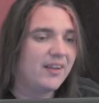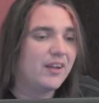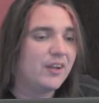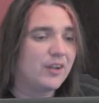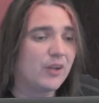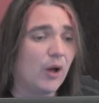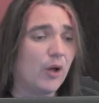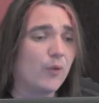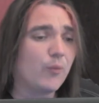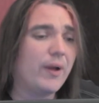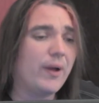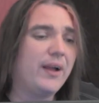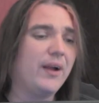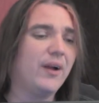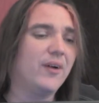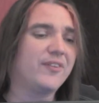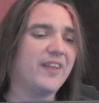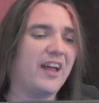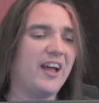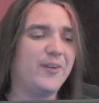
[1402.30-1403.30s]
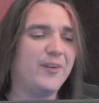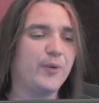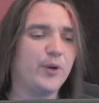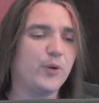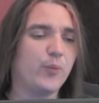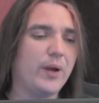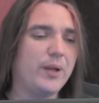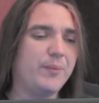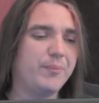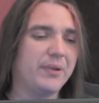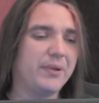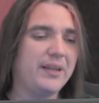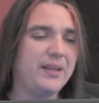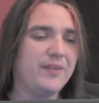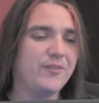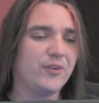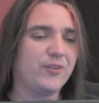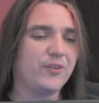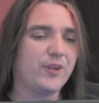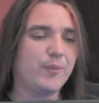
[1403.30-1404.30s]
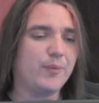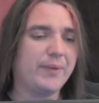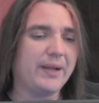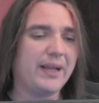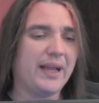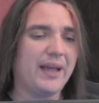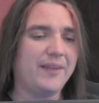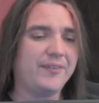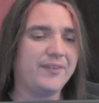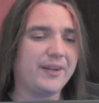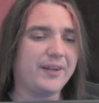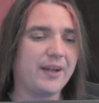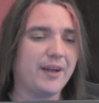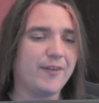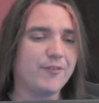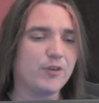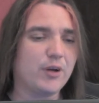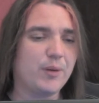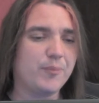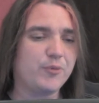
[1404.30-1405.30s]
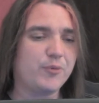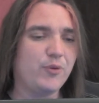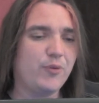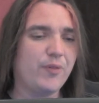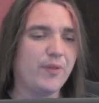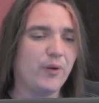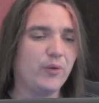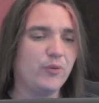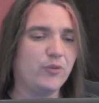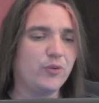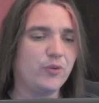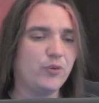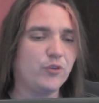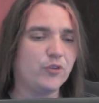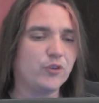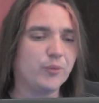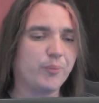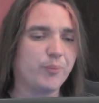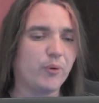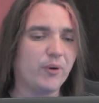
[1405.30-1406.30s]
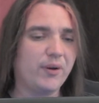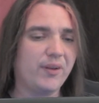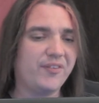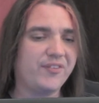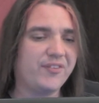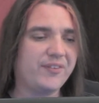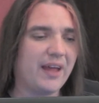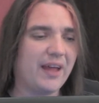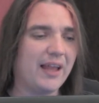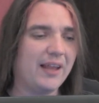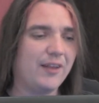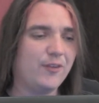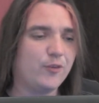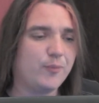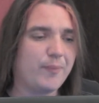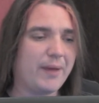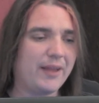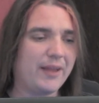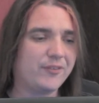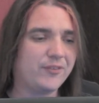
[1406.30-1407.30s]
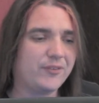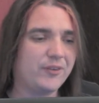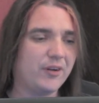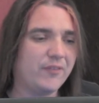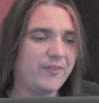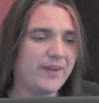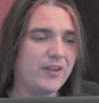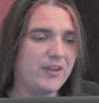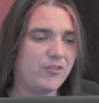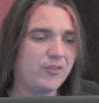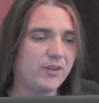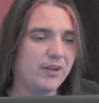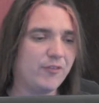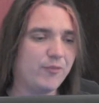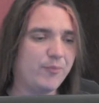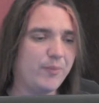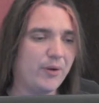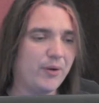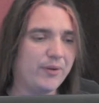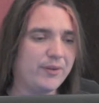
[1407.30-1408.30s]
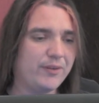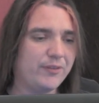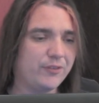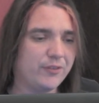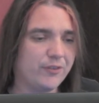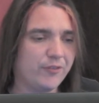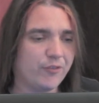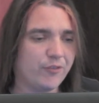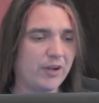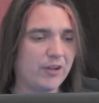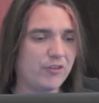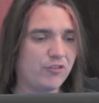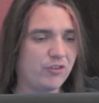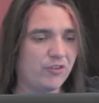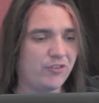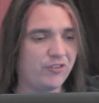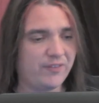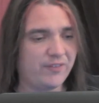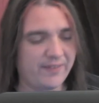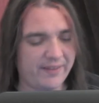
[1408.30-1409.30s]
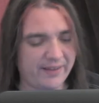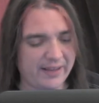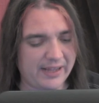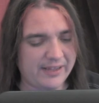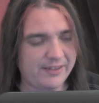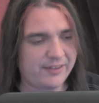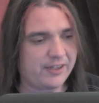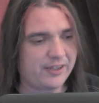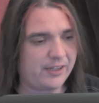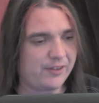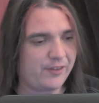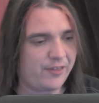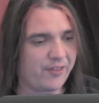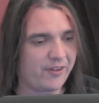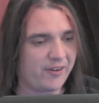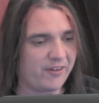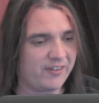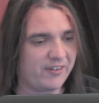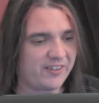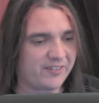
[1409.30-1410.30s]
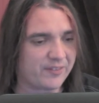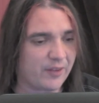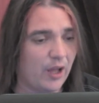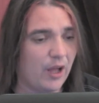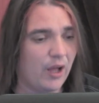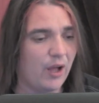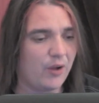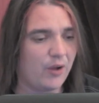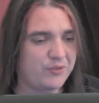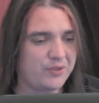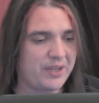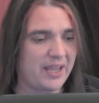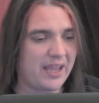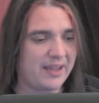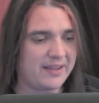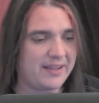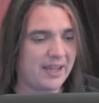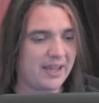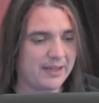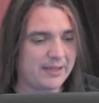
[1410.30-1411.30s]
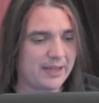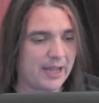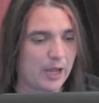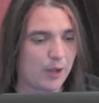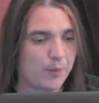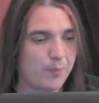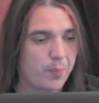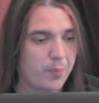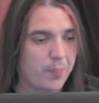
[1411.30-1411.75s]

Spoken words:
Goldwag goes on to equate believers in a Benghazi cover-up to those who supported Stalin's mass starvation of millions of Russians in the 1930s. Oh, yeah.